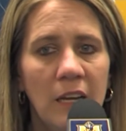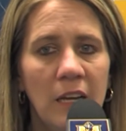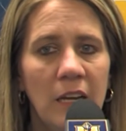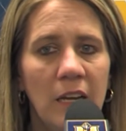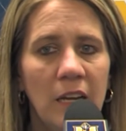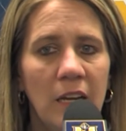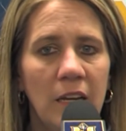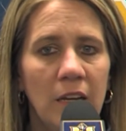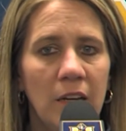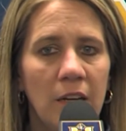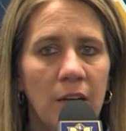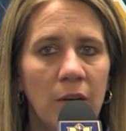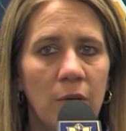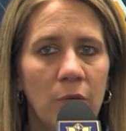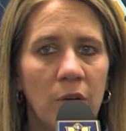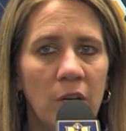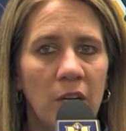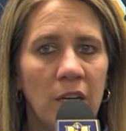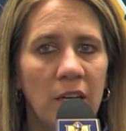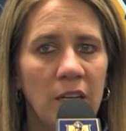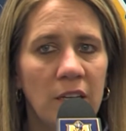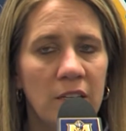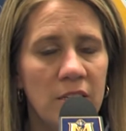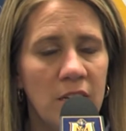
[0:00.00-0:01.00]
And we're
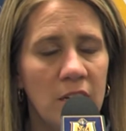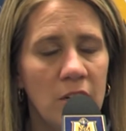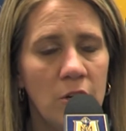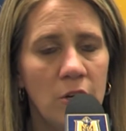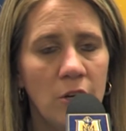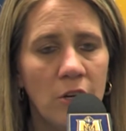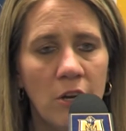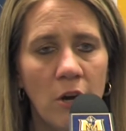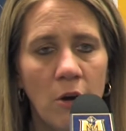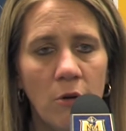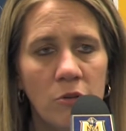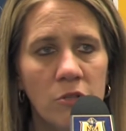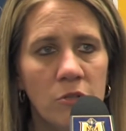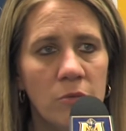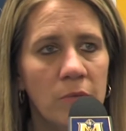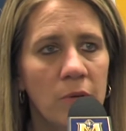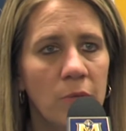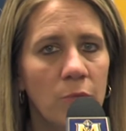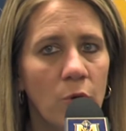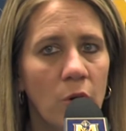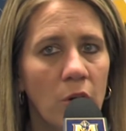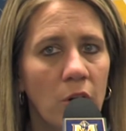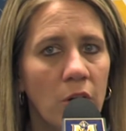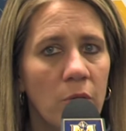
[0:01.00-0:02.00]
going to continue to coach them
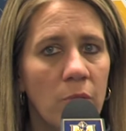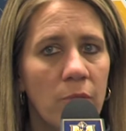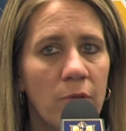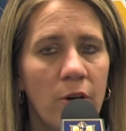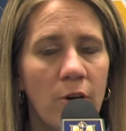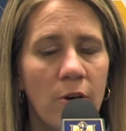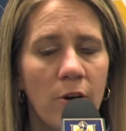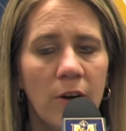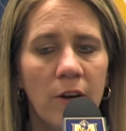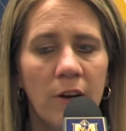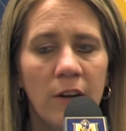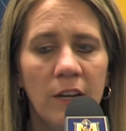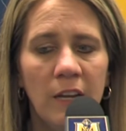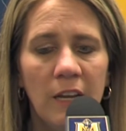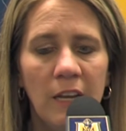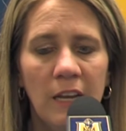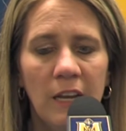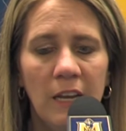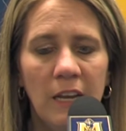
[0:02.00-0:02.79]
and work them hard